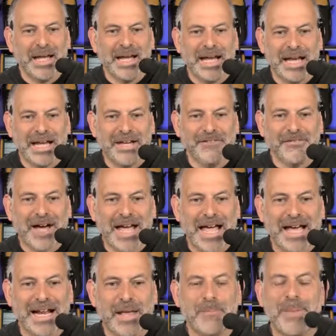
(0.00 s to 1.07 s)
If I
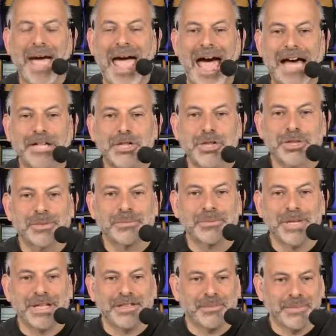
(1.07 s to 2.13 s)
had a patch
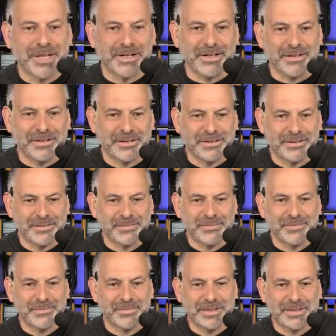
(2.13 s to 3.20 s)
in the middle,
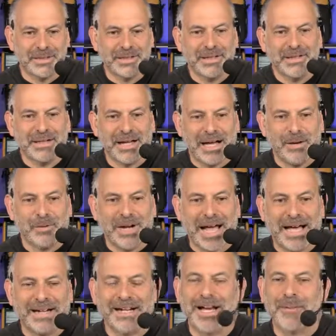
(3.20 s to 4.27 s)
I would
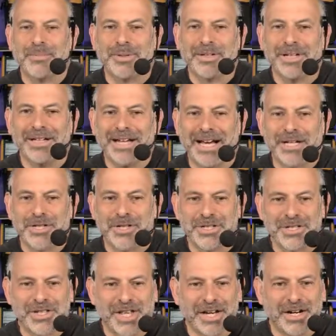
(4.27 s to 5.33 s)
add a couple of
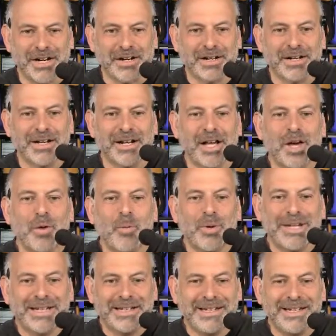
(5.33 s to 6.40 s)
connections there.
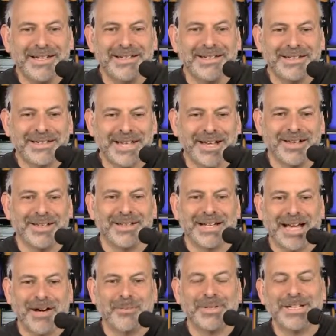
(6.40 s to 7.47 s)
We need to tell it
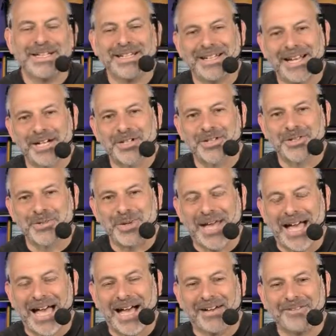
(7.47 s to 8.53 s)
how many connections we
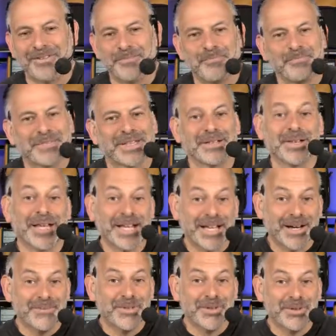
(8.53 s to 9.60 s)
have. The link
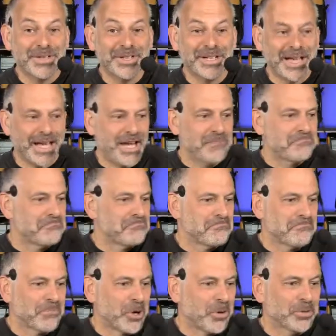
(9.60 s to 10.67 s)
I'm doing today
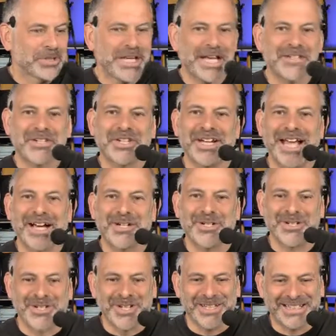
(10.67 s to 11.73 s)
only has
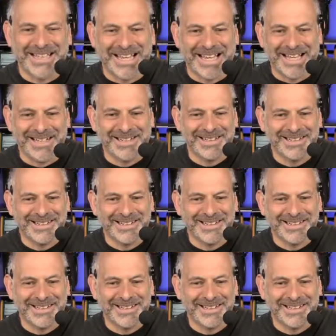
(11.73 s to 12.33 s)
connections on the end.